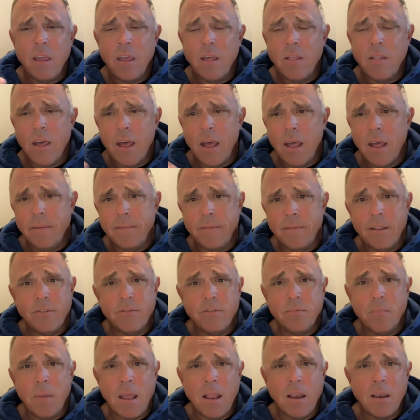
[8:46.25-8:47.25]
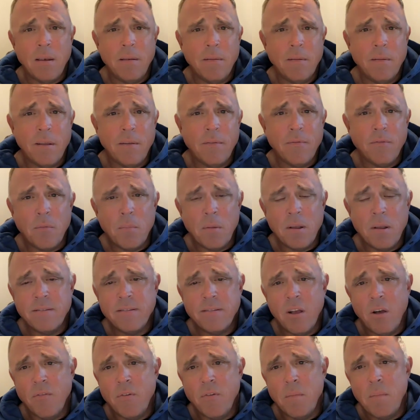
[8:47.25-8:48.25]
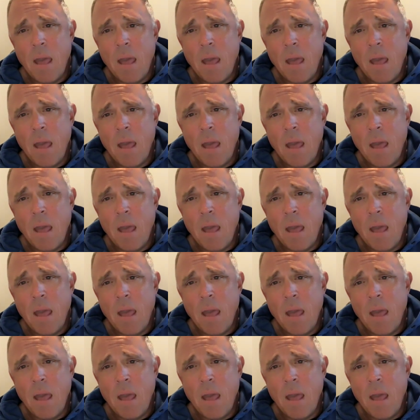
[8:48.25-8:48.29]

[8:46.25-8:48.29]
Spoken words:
you that it's made for myself.